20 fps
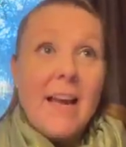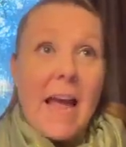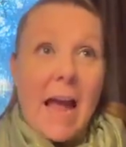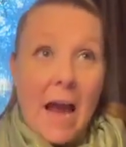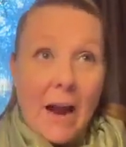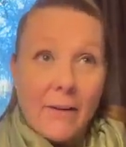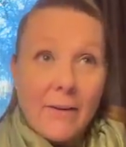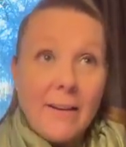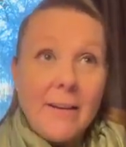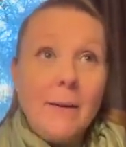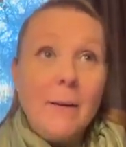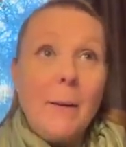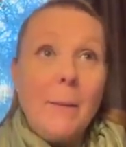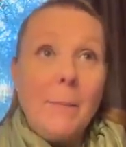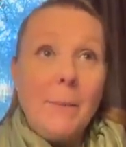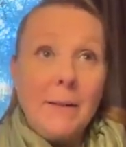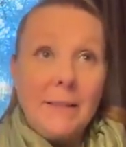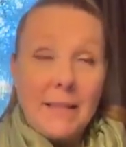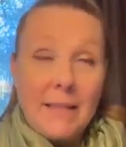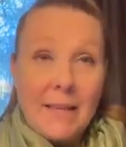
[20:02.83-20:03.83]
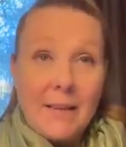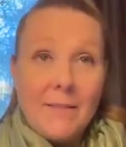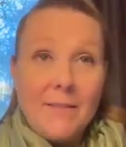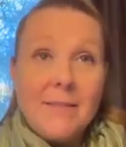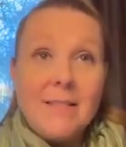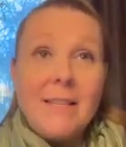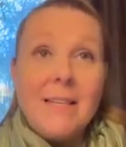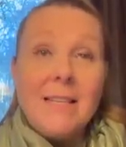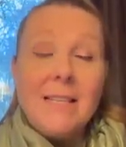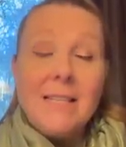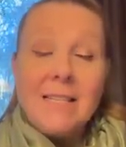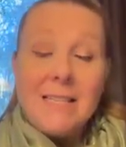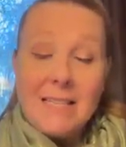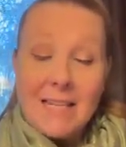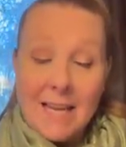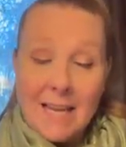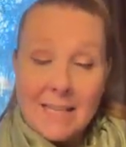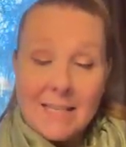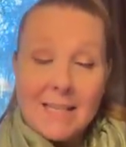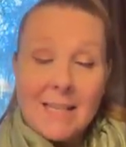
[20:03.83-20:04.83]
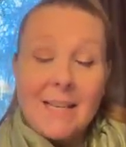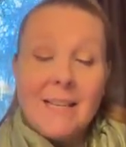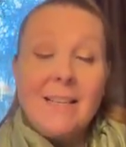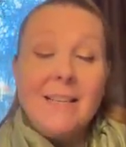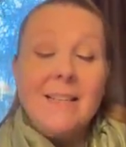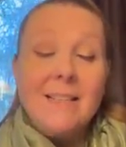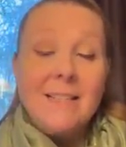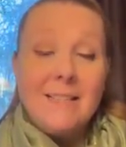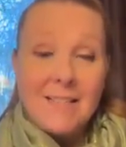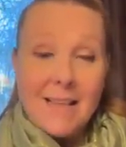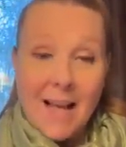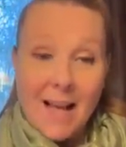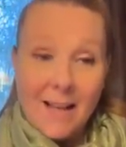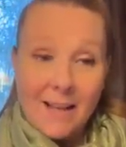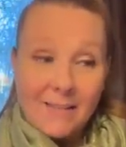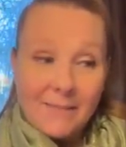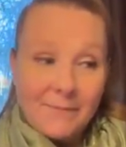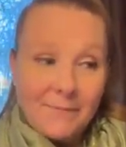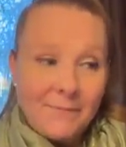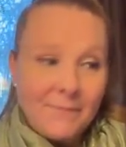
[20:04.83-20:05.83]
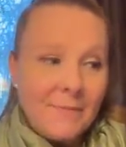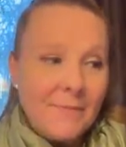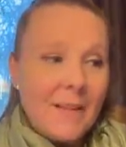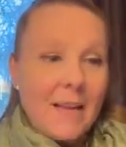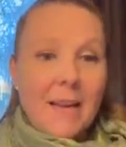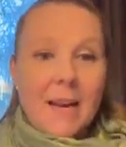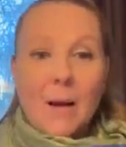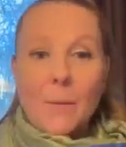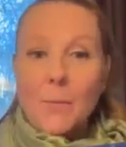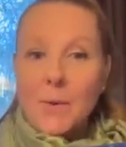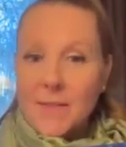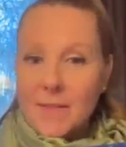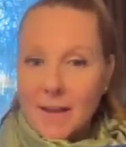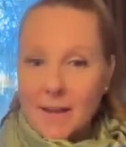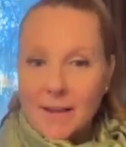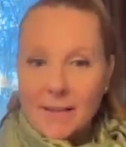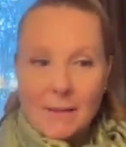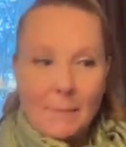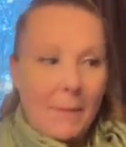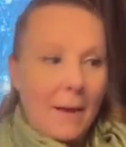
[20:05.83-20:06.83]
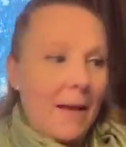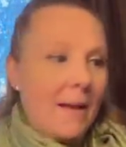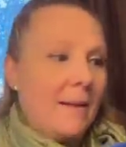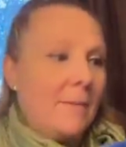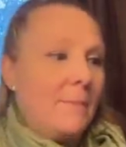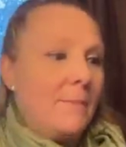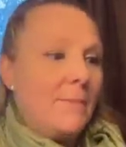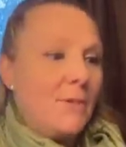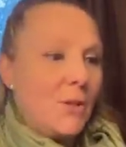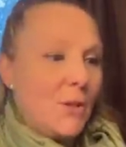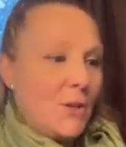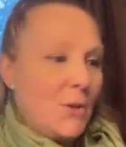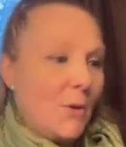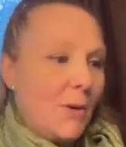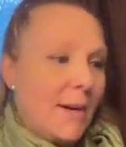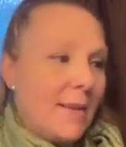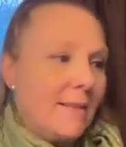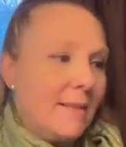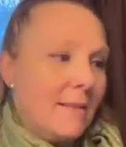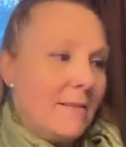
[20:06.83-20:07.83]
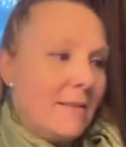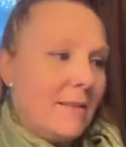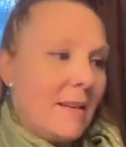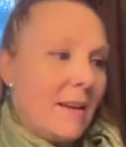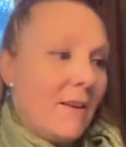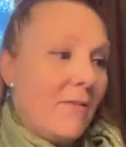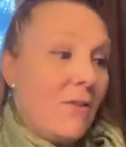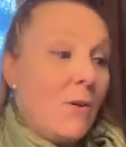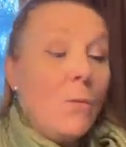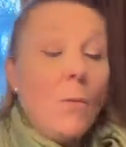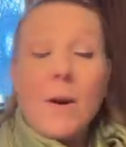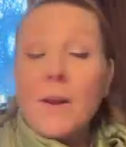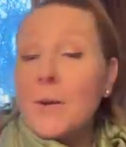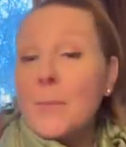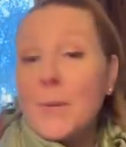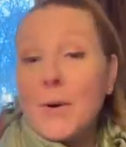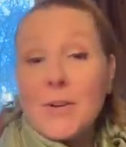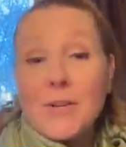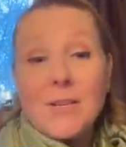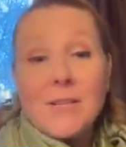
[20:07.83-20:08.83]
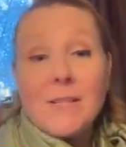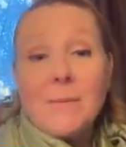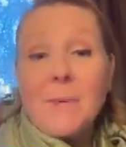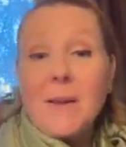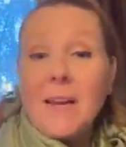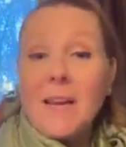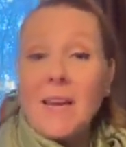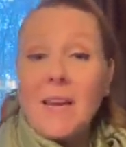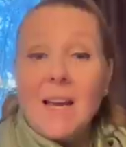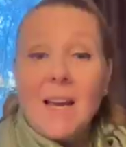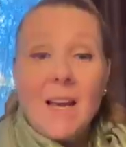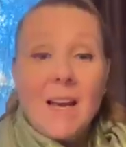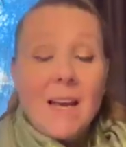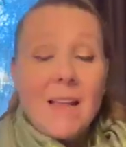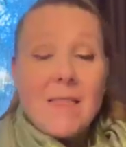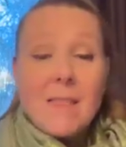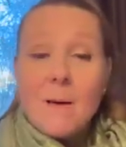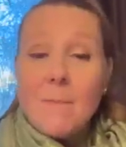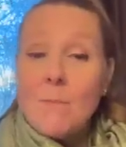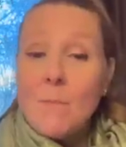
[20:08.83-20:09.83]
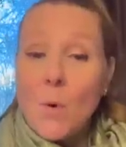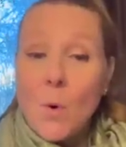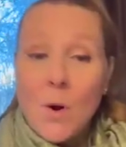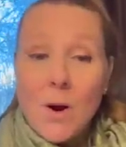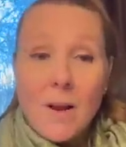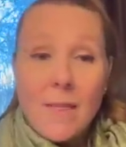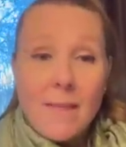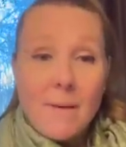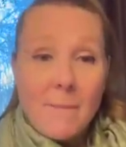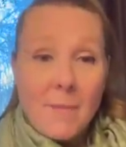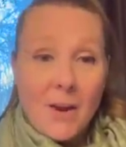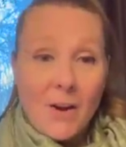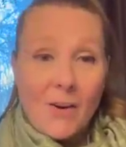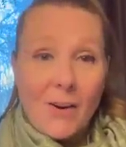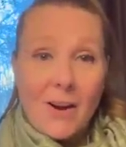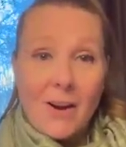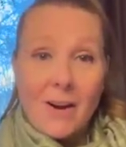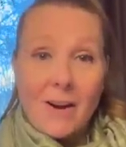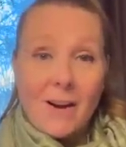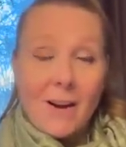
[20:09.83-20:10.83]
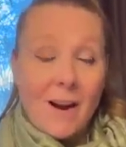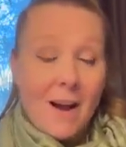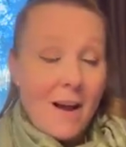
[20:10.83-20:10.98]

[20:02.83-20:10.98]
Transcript: Erin Believes in Santa Sal. and I'll put that at the bottom so you guys can see. If you want to participate, the more the merrier.